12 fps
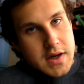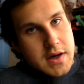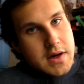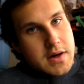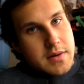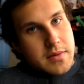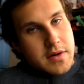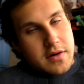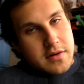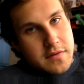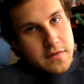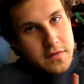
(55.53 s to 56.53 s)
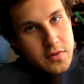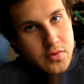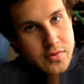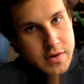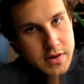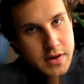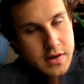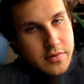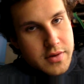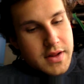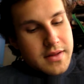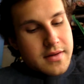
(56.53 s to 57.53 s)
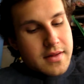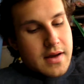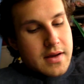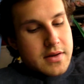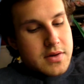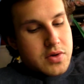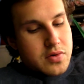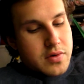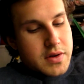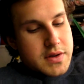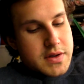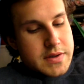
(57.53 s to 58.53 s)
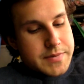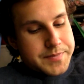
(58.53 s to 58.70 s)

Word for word: um, and all the fluid going into that joint